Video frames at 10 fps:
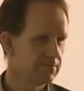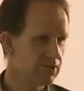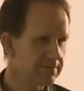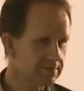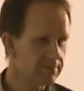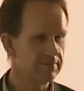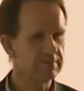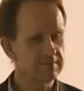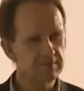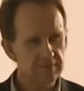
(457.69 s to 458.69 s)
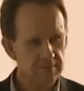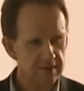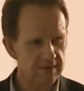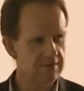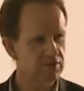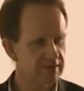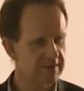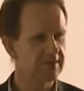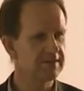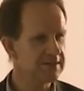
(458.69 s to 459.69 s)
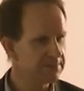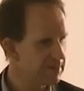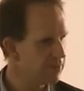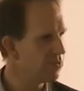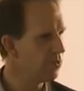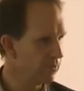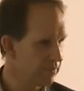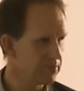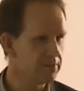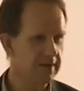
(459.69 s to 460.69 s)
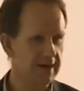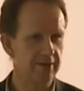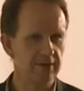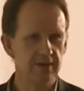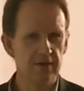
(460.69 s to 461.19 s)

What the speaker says: Just starting to be thought through now,